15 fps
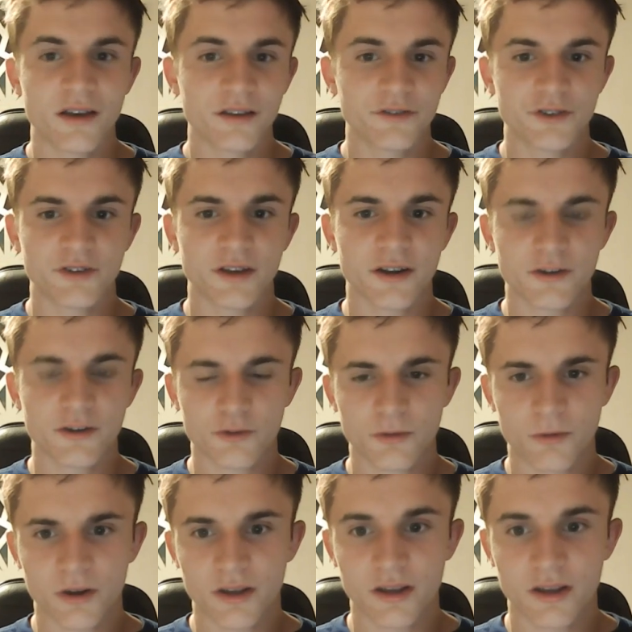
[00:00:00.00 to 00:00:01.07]
just like a
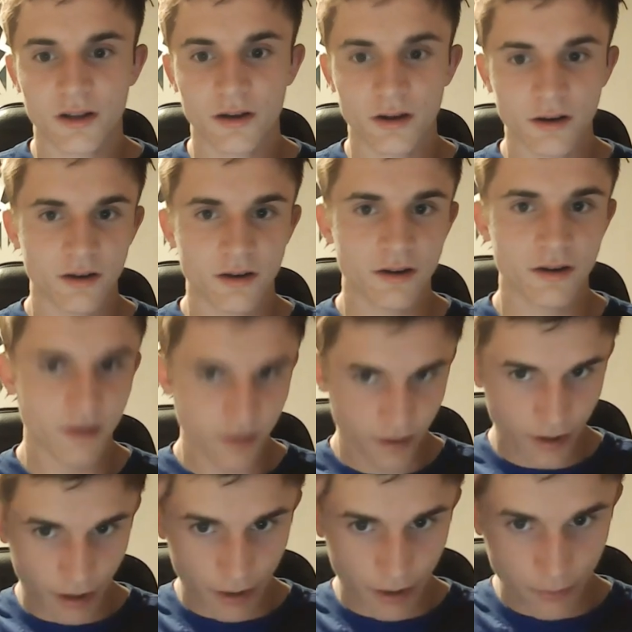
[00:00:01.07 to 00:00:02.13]
normal kid.
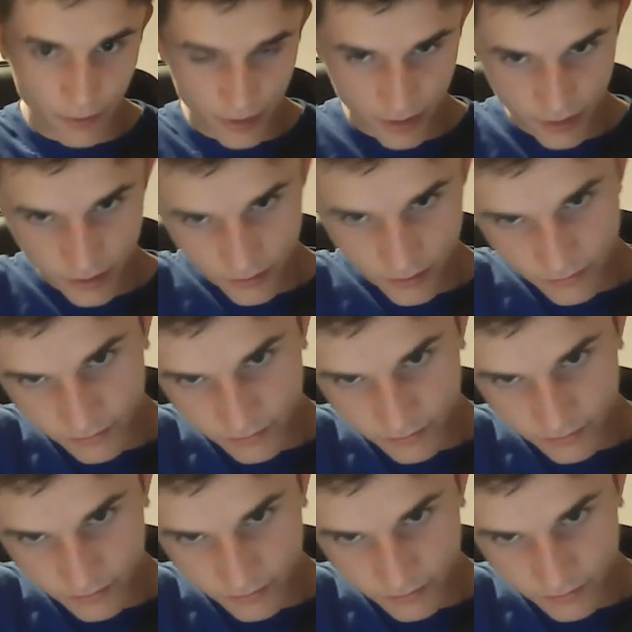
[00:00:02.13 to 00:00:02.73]
I would uh